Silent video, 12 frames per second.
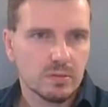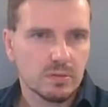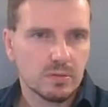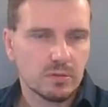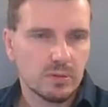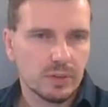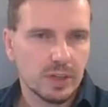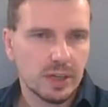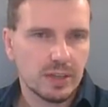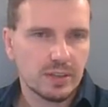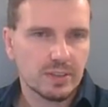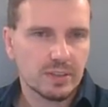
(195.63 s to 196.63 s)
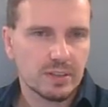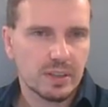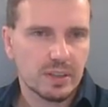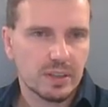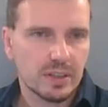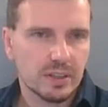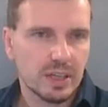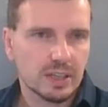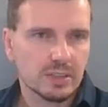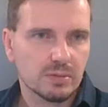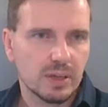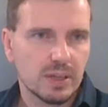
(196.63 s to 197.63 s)
4/9. And the
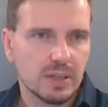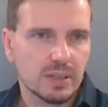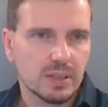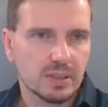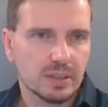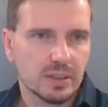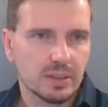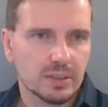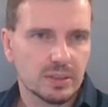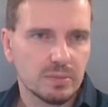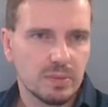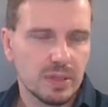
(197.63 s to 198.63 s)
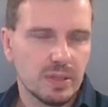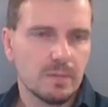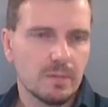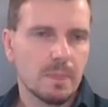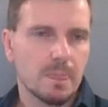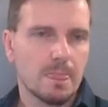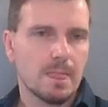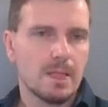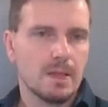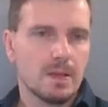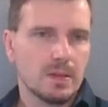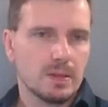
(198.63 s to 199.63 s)
next one is going to be
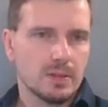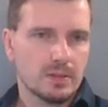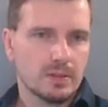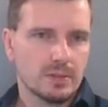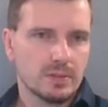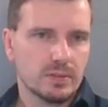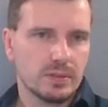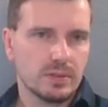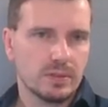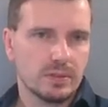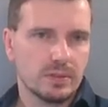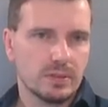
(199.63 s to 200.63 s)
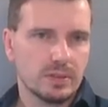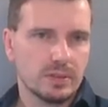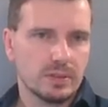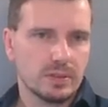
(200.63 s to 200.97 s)
two-thirds